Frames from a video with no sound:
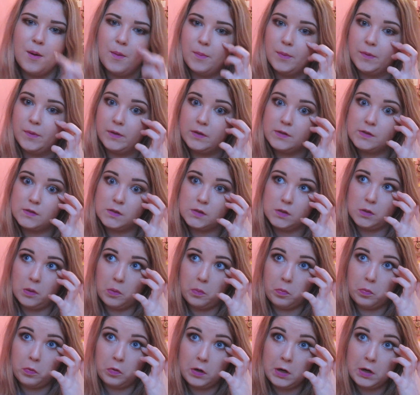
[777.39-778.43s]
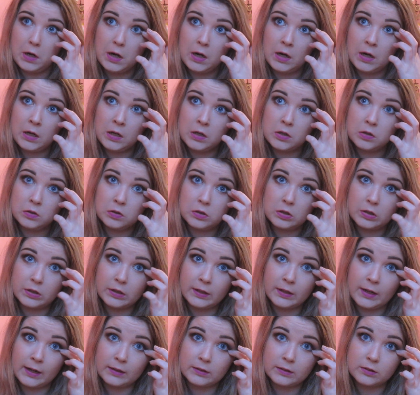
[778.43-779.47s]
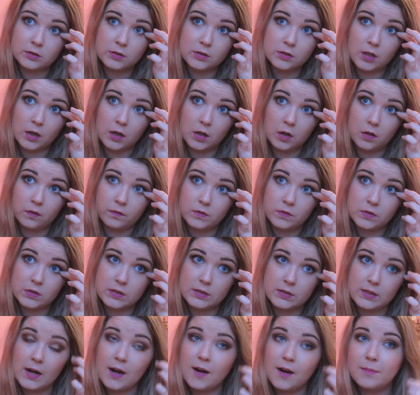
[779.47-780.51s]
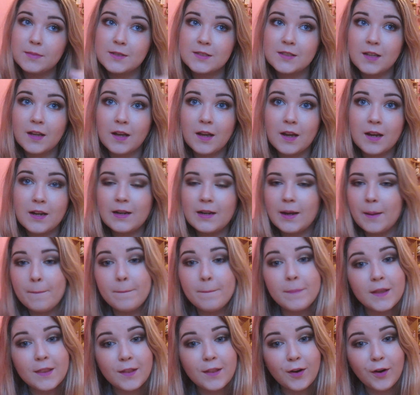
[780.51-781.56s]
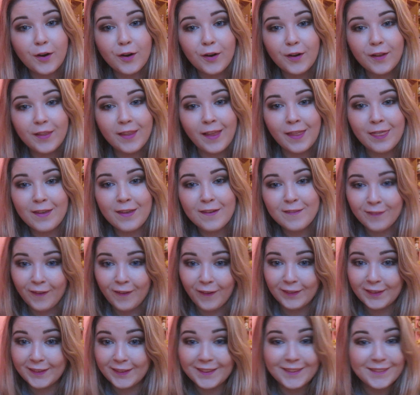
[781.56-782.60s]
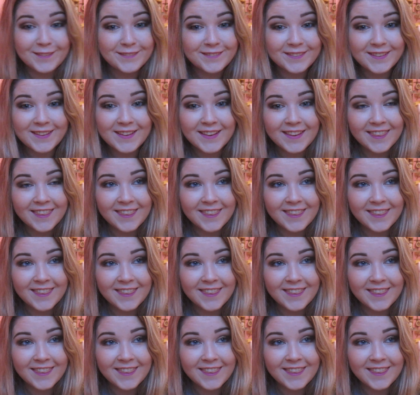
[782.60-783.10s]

but there's some really good looking actors I'd love to star beside and be the girl that they fall in love with.